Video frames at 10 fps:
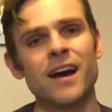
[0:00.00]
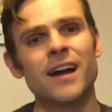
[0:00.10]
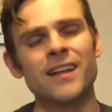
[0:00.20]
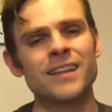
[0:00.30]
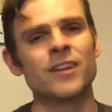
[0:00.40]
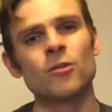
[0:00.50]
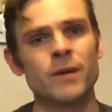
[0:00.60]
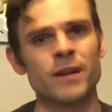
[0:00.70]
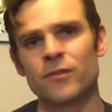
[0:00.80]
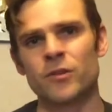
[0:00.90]
a little
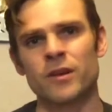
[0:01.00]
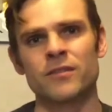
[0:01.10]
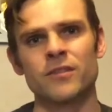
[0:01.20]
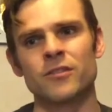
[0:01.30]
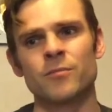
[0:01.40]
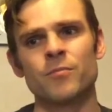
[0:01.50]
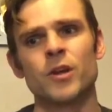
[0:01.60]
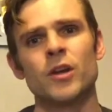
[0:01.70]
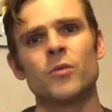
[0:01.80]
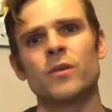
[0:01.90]
bit of criticism
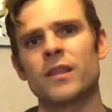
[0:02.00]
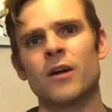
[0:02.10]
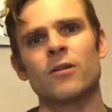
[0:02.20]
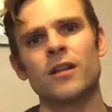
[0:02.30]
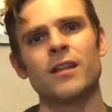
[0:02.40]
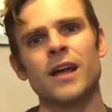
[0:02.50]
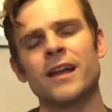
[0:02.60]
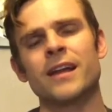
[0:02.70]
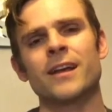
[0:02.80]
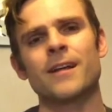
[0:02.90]
without
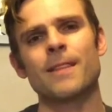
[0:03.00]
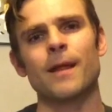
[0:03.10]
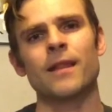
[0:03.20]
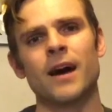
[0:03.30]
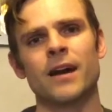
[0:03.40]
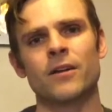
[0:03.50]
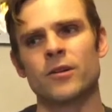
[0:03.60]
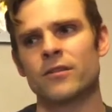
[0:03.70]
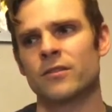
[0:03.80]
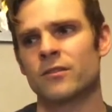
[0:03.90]
letting a lot of
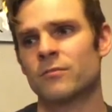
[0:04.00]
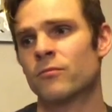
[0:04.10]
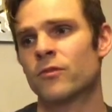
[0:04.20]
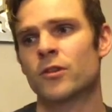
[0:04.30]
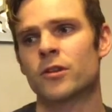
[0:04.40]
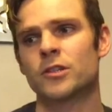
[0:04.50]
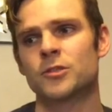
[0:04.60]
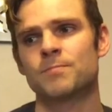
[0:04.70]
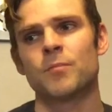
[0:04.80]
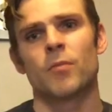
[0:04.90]
criticism flourish.